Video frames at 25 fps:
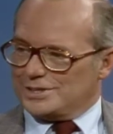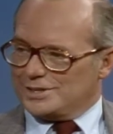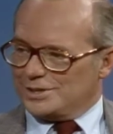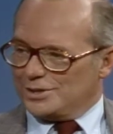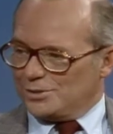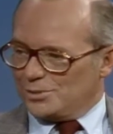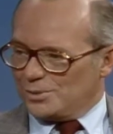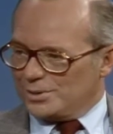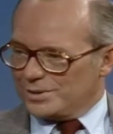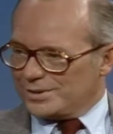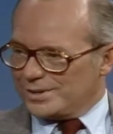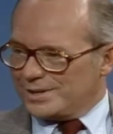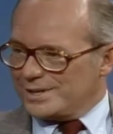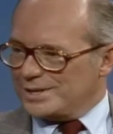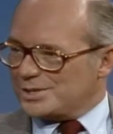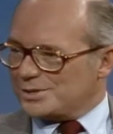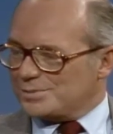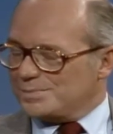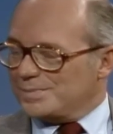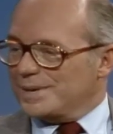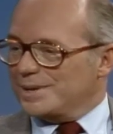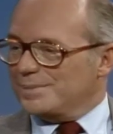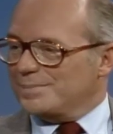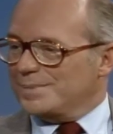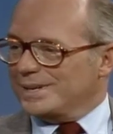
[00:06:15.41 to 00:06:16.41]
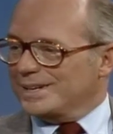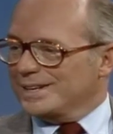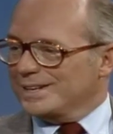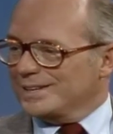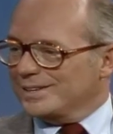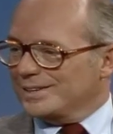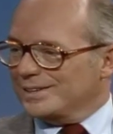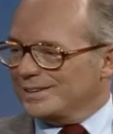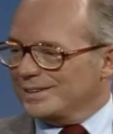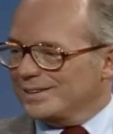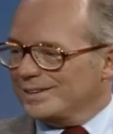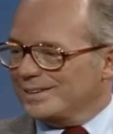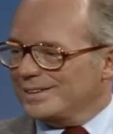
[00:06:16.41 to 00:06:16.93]
in the Northeast may
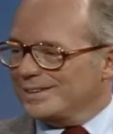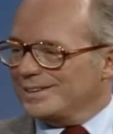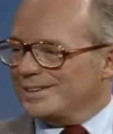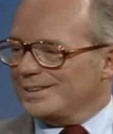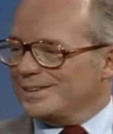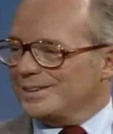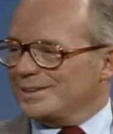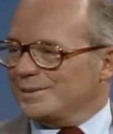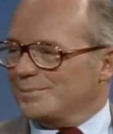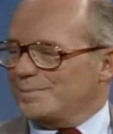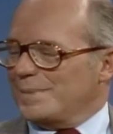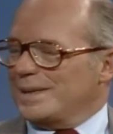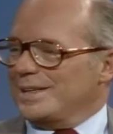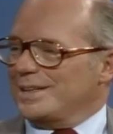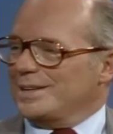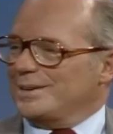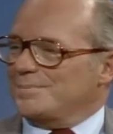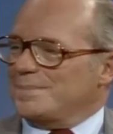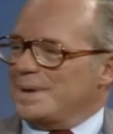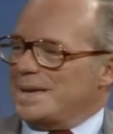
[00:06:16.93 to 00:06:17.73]
begin to may,